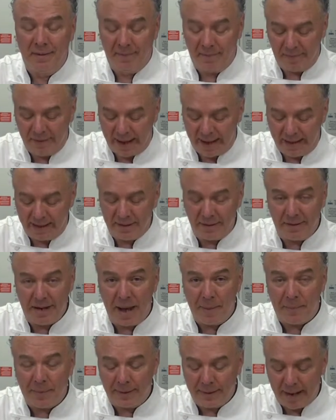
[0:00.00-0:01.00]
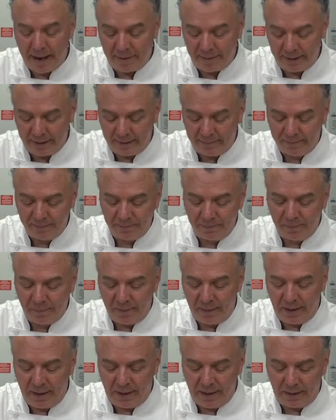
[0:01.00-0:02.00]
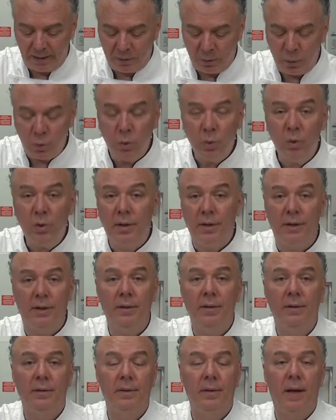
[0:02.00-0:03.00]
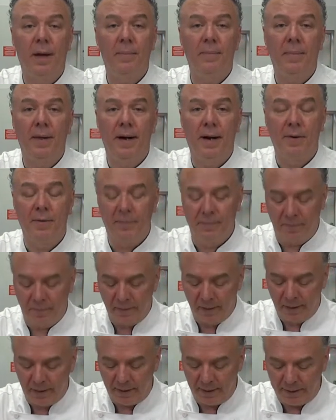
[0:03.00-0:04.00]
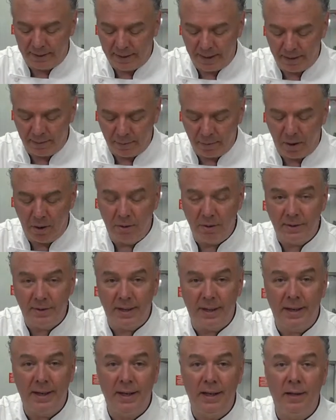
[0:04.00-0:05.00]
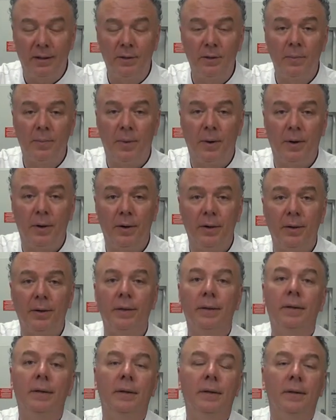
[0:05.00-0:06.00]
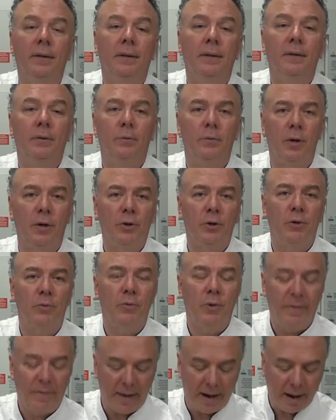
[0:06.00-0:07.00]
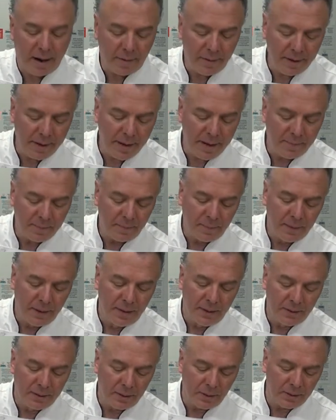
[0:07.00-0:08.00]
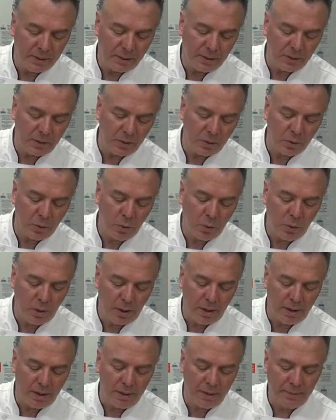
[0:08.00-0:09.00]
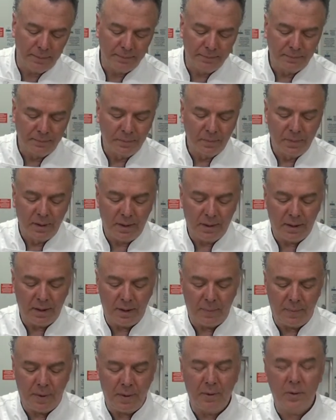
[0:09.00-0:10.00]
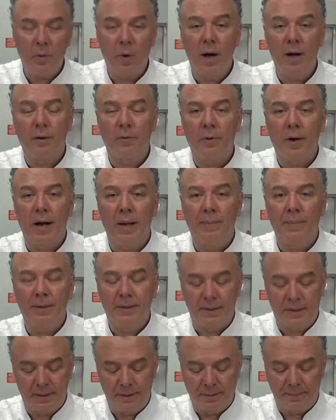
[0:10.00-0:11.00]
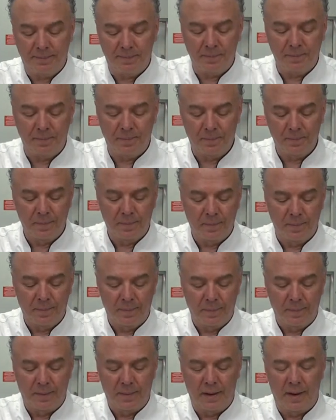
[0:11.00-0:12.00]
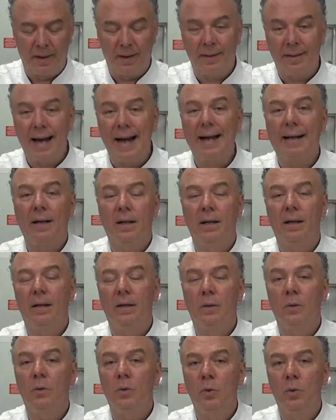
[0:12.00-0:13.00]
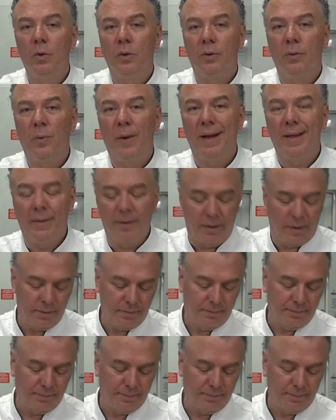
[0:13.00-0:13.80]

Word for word: Valley or Napa County. It's cooler up there in the Santa Rosa, Healdsburg, Russian River area. So since it's cooler, the Pinot Noir grapes like a little cooler weather.